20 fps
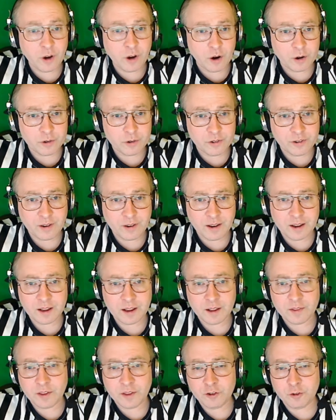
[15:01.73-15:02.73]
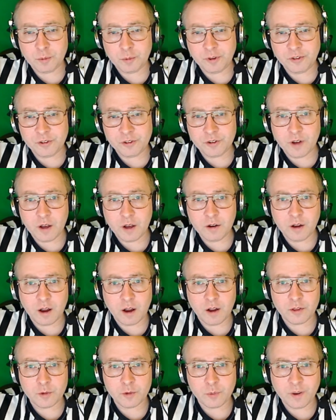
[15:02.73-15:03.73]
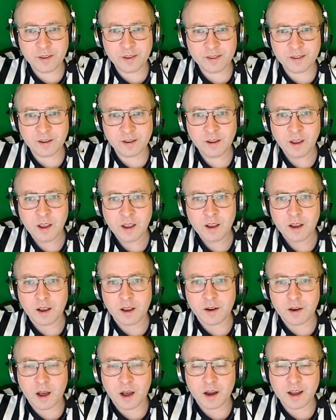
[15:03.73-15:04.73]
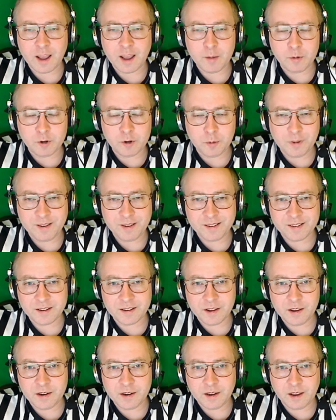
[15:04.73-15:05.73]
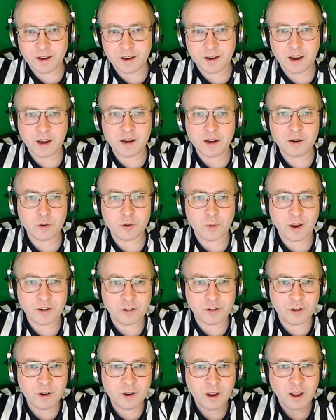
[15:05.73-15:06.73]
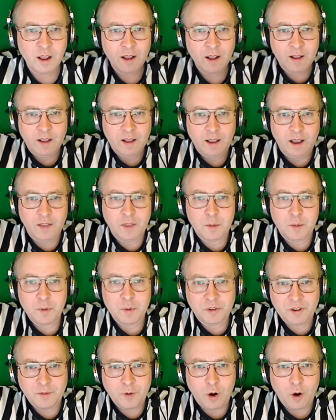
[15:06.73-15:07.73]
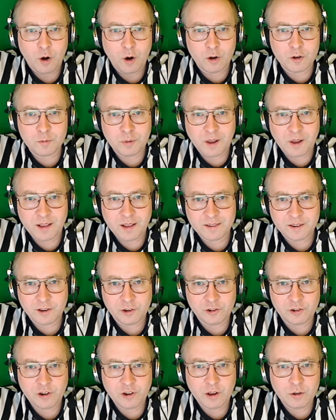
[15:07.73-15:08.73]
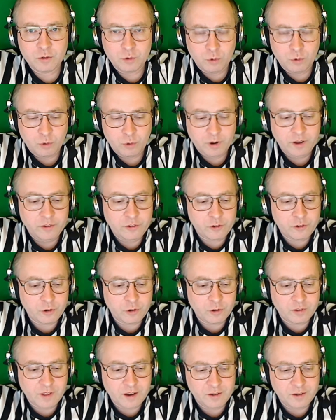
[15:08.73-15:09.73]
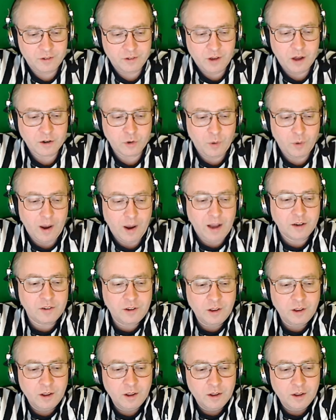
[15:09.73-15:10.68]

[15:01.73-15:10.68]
guards, they should be snug on the wrist and not able to be slid in any direction, and they must have a hard plastic shell or insert that is not cracked.